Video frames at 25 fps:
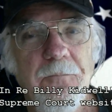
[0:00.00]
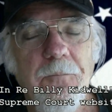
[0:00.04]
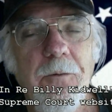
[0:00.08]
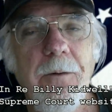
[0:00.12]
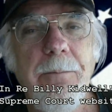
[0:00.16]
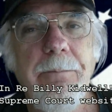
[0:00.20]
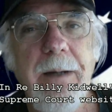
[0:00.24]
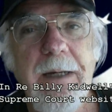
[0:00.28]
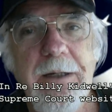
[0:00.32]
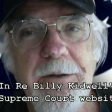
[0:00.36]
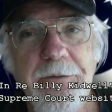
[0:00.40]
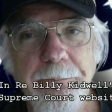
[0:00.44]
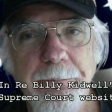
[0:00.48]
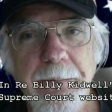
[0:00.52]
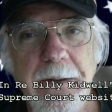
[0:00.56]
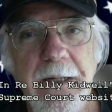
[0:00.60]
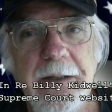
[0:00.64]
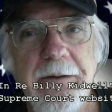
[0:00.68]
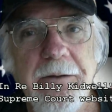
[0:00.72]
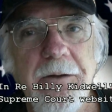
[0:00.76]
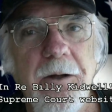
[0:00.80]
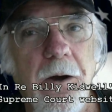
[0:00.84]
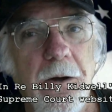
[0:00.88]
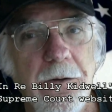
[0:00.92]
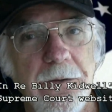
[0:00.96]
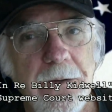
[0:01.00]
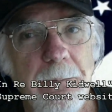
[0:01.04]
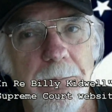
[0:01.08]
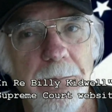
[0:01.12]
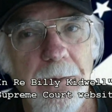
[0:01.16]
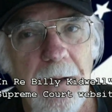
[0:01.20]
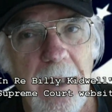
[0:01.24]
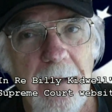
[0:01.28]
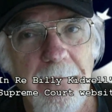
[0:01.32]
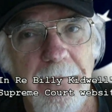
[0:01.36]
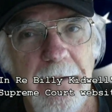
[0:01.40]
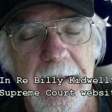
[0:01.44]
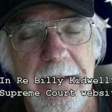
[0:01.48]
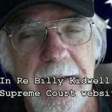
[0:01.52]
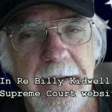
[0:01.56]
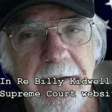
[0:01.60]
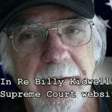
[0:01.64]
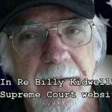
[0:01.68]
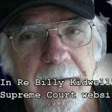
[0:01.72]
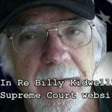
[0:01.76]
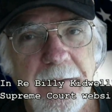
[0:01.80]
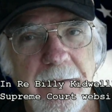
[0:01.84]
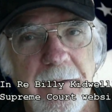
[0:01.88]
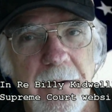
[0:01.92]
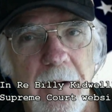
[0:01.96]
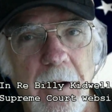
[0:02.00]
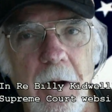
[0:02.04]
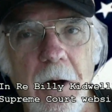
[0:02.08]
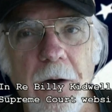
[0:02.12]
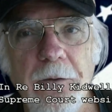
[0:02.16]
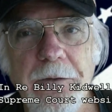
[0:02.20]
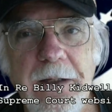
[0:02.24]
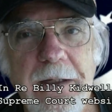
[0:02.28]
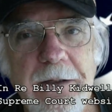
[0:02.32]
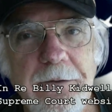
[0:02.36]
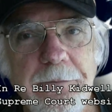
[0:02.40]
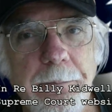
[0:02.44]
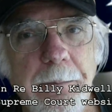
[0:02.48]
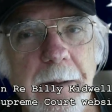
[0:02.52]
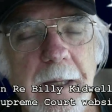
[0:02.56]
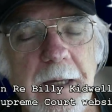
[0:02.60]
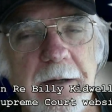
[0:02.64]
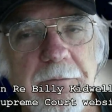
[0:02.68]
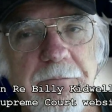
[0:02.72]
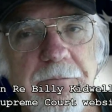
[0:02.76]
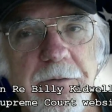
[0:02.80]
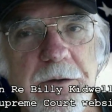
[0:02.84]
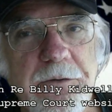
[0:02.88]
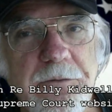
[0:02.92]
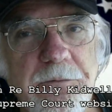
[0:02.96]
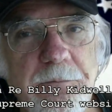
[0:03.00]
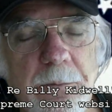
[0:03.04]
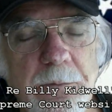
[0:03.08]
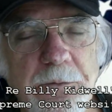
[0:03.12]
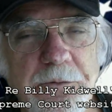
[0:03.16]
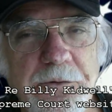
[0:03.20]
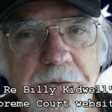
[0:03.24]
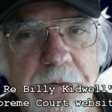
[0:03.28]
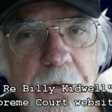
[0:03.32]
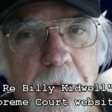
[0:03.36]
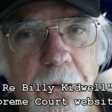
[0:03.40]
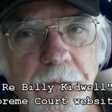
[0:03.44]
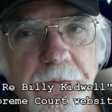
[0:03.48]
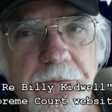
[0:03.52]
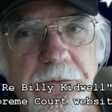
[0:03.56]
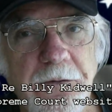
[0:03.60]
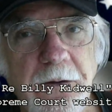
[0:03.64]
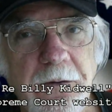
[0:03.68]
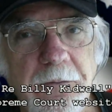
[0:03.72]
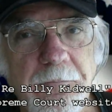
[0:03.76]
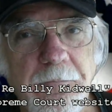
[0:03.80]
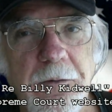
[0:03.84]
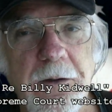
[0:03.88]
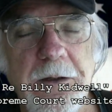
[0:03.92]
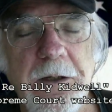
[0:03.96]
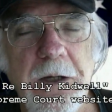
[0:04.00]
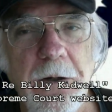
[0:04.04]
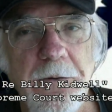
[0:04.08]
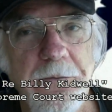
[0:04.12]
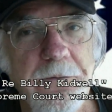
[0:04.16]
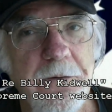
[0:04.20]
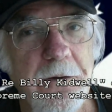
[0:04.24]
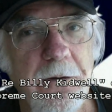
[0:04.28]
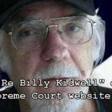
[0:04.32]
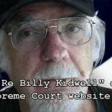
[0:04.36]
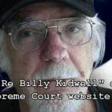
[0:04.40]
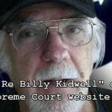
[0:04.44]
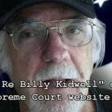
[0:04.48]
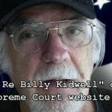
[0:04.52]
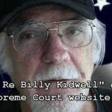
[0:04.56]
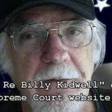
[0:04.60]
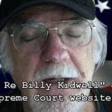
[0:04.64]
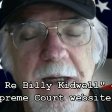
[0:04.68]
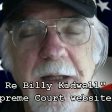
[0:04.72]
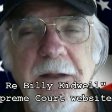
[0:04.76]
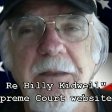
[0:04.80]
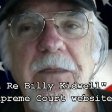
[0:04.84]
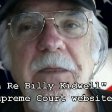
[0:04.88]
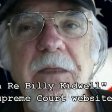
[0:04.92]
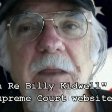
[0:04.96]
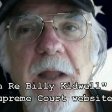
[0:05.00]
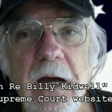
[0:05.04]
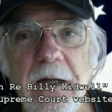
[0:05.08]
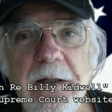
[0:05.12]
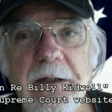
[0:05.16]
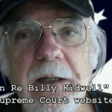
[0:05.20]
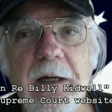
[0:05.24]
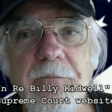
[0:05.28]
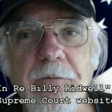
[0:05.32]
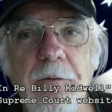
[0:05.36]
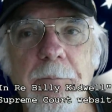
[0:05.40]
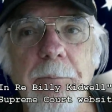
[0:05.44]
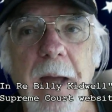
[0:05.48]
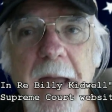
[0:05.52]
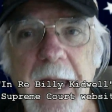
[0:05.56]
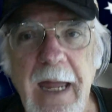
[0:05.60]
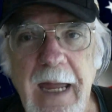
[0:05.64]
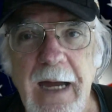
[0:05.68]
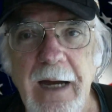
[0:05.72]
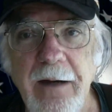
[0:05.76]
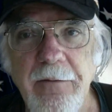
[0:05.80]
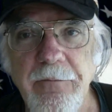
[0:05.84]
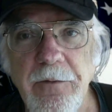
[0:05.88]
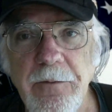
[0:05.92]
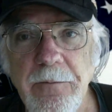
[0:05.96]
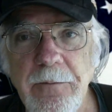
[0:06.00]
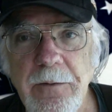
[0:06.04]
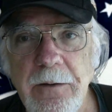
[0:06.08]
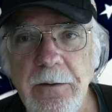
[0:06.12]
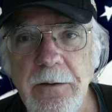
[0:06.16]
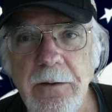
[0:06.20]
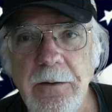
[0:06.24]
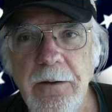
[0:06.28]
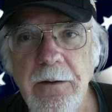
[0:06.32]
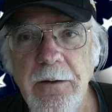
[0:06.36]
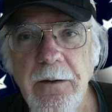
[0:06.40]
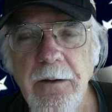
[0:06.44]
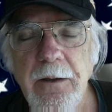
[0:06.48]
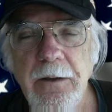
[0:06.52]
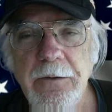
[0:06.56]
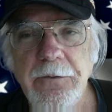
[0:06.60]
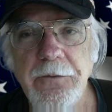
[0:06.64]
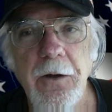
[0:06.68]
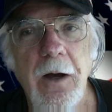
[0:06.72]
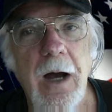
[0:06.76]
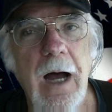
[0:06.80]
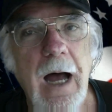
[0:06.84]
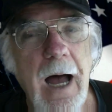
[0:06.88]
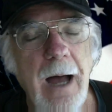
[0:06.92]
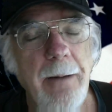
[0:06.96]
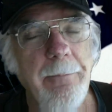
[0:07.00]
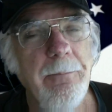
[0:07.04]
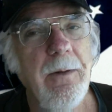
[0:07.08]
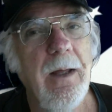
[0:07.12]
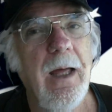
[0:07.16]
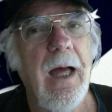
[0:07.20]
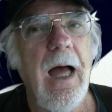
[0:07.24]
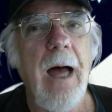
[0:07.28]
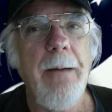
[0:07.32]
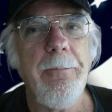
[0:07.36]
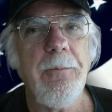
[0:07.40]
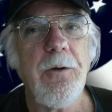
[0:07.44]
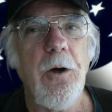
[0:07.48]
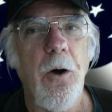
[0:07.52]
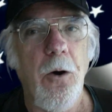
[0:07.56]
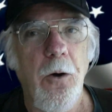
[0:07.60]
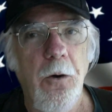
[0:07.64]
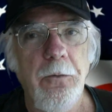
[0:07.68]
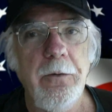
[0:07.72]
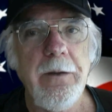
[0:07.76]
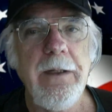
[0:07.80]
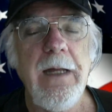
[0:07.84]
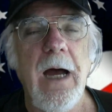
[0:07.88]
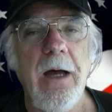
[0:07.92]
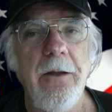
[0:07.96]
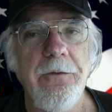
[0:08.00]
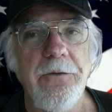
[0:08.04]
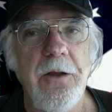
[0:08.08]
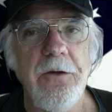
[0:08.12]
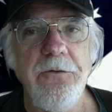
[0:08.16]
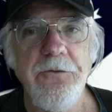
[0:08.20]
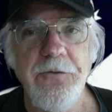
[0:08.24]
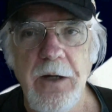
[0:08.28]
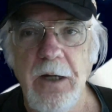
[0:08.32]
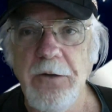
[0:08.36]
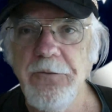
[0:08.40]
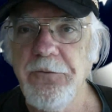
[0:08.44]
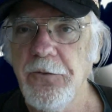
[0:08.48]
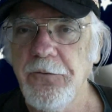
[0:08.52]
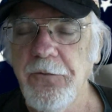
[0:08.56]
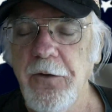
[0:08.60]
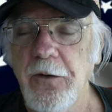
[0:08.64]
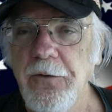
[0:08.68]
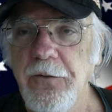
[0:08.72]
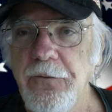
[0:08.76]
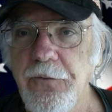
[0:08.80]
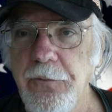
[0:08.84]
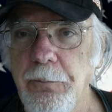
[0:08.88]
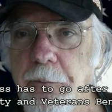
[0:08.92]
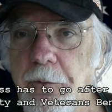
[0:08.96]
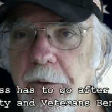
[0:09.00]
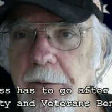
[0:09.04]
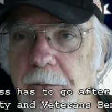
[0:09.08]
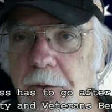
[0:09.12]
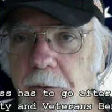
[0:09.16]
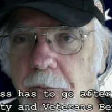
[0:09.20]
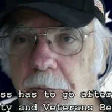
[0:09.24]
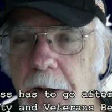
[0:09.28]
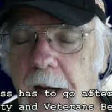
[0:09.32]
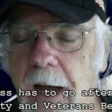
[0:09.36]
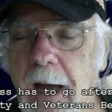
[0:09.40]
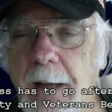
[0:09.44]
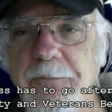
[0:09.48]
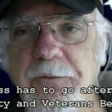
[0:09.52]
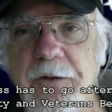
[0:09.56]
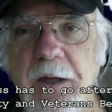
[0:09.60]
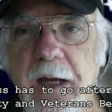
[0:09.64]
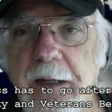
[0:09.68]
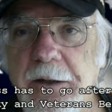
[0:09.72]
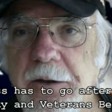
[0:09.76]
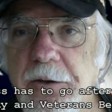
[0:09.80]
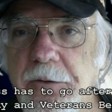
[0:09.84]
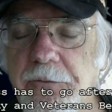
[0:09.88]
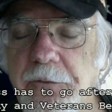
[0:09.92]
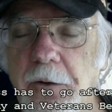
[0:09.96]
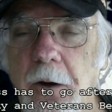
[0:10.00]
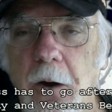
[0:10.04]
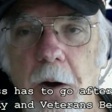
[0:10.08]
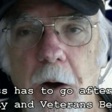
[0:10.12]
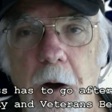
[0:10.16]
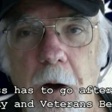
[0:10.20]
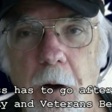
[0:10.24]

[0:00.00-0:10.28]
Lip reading: would be spent on the public. All these benefits from Schultz would go to the public. None of them have. So I'm calling out the judges on the Supreme Court. I'm saying you are